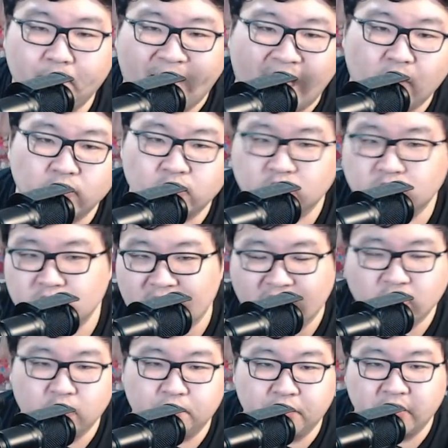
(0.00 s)
pouch that
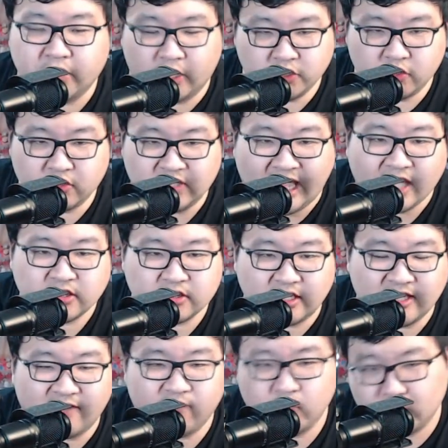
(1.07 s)
you put on your desk,
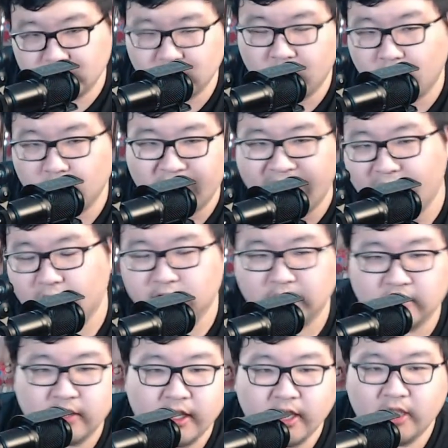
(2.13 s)
and everyone go around
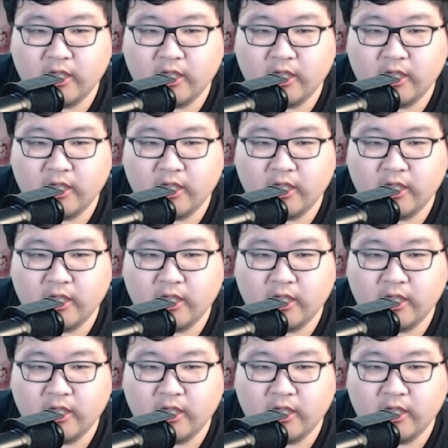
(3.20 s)
and,